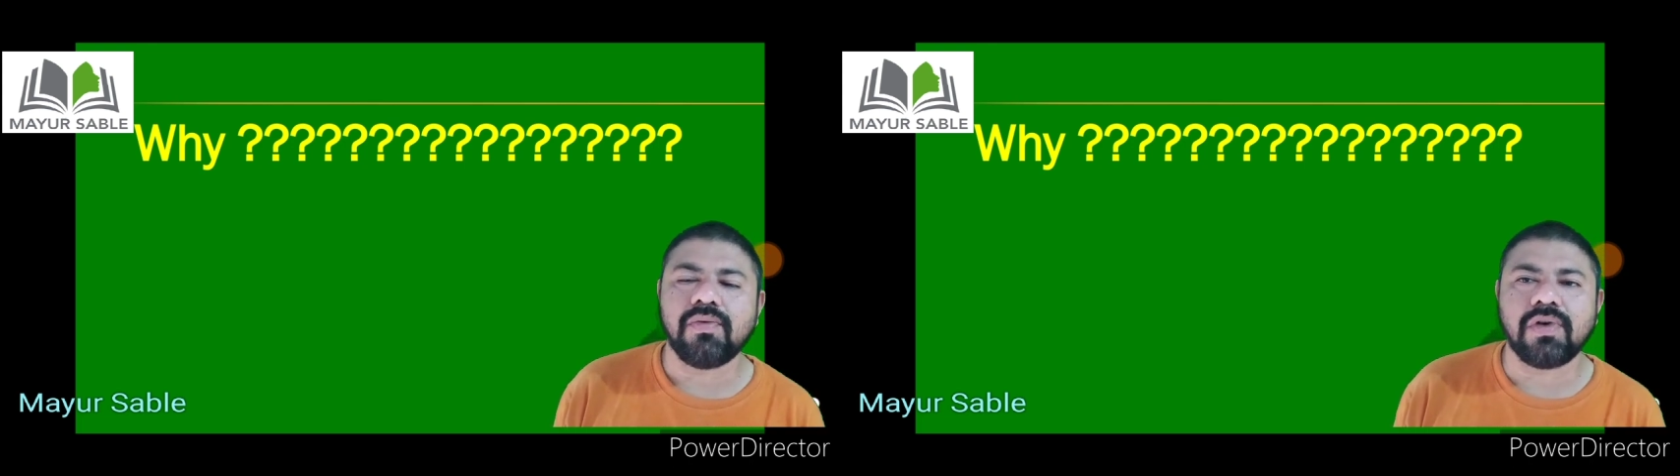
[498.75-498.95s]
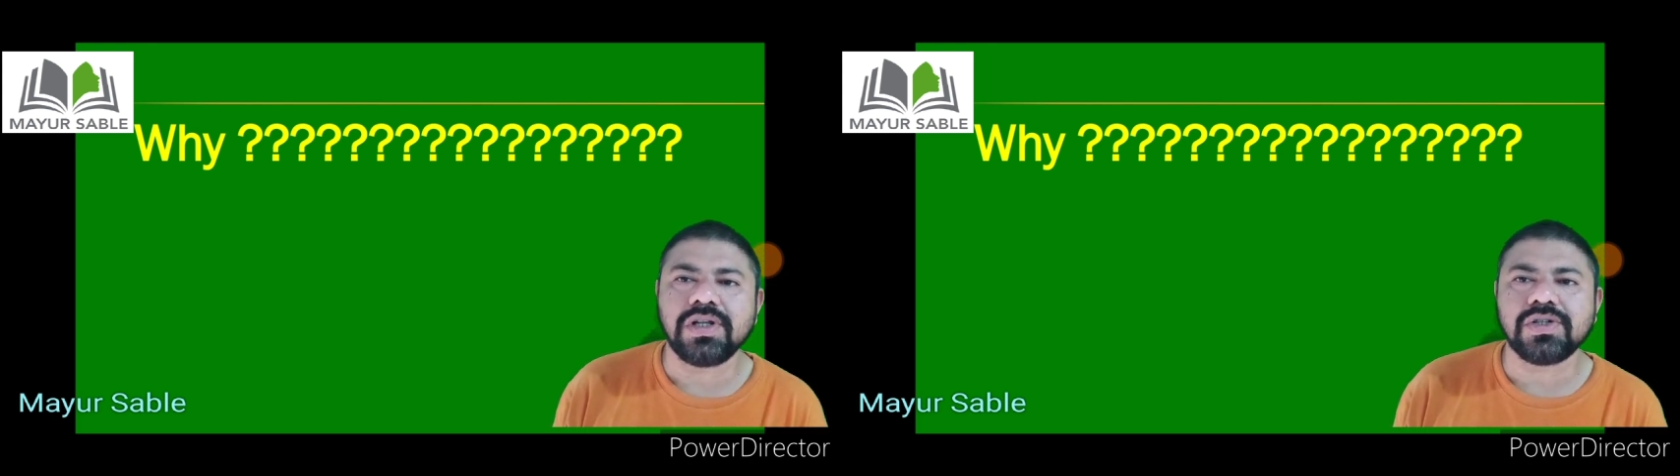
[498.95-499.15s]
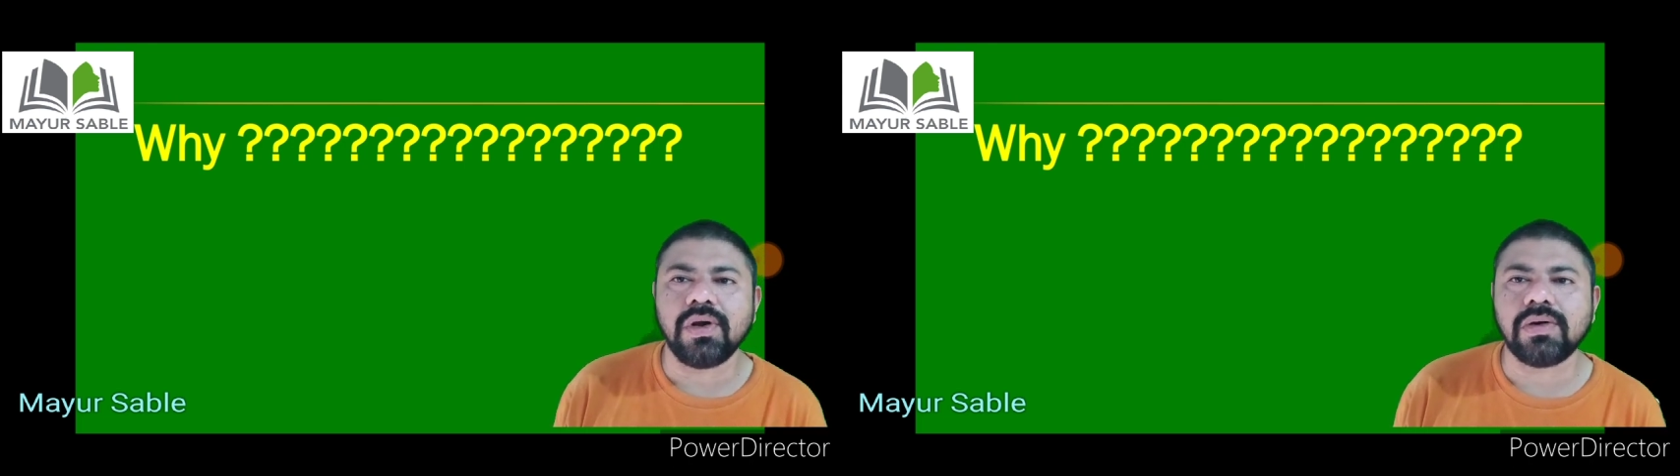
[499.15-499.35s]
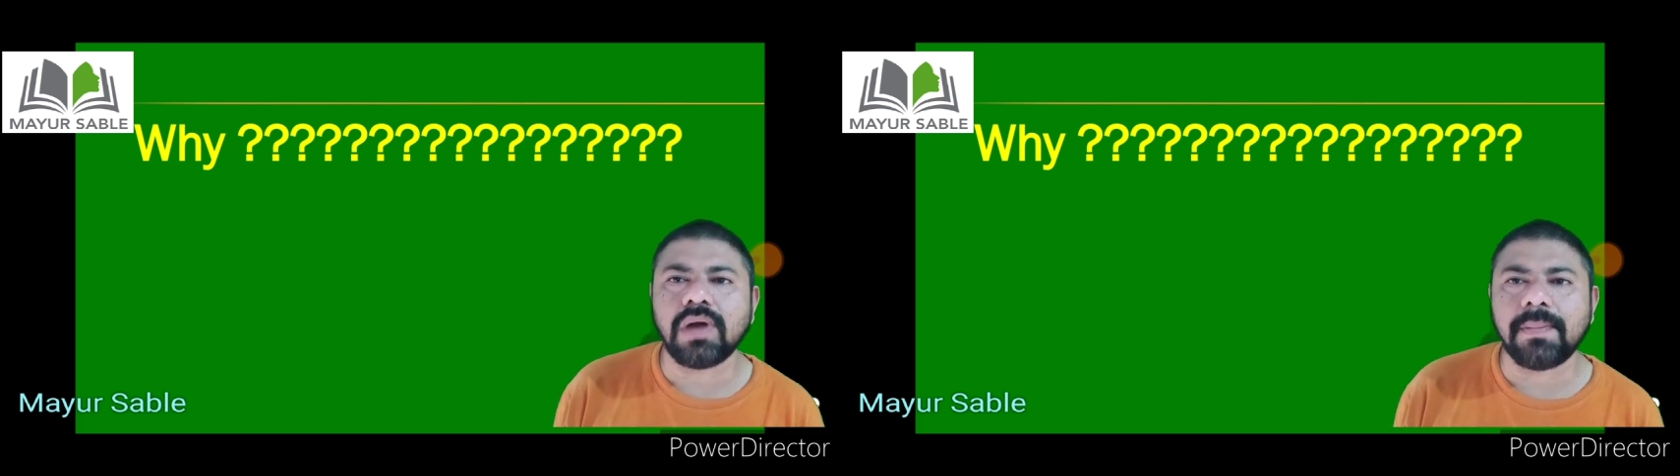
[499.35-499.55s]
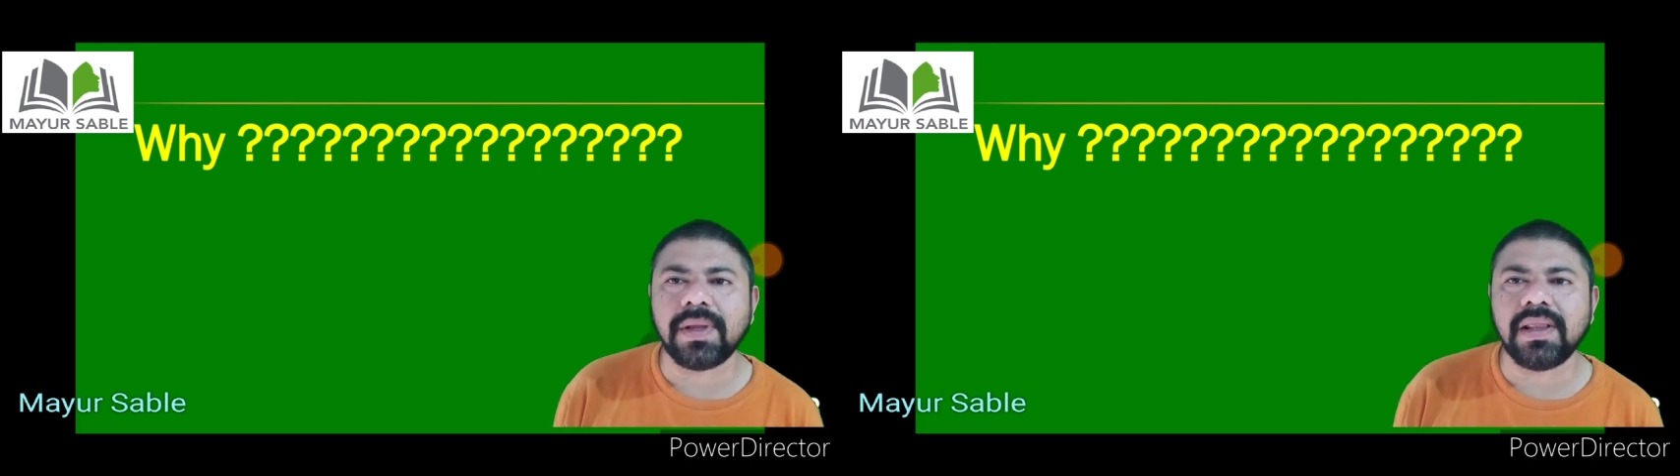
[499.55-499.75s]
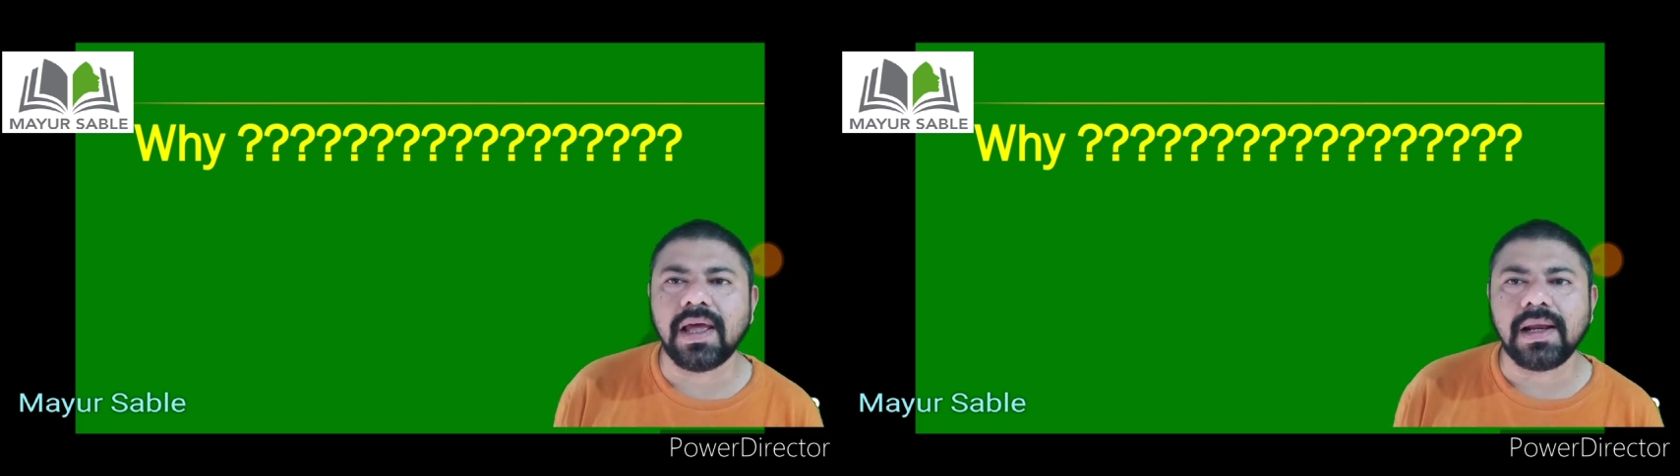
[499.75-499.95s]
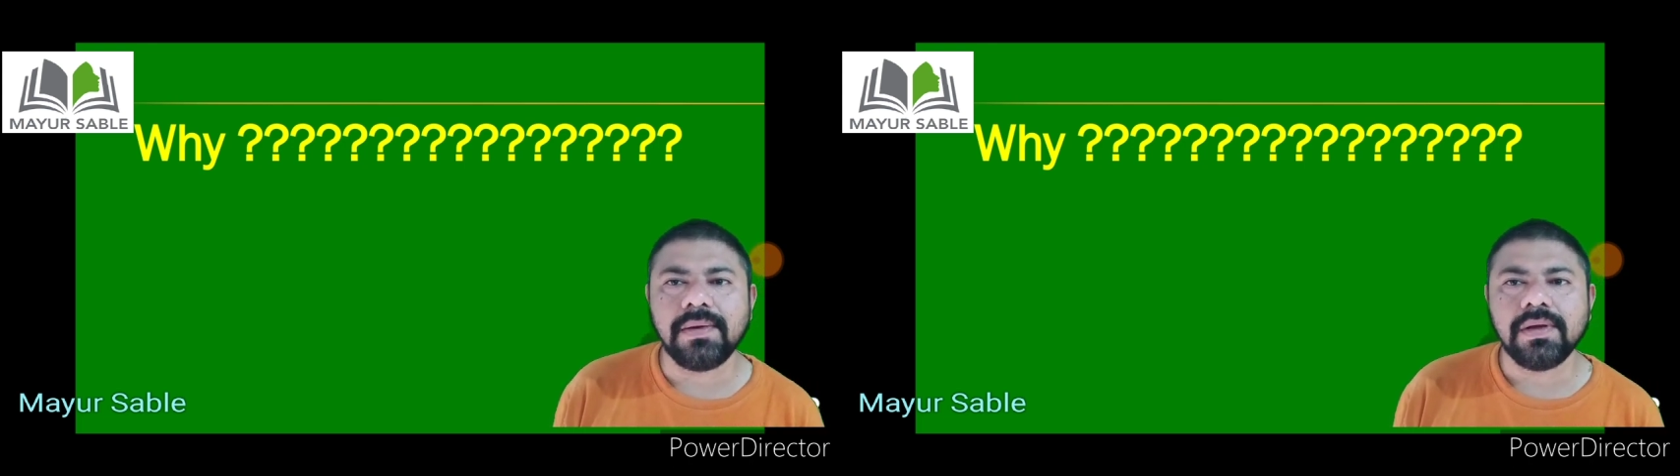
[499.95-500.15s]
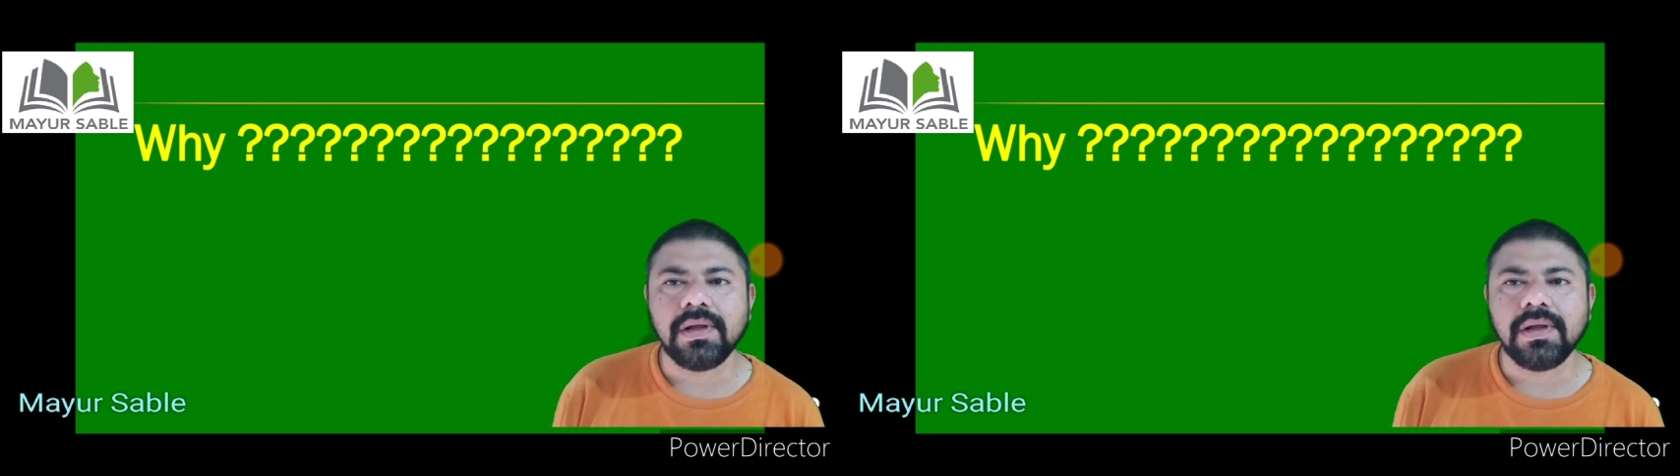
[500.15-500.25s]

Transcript: what is going to happen there?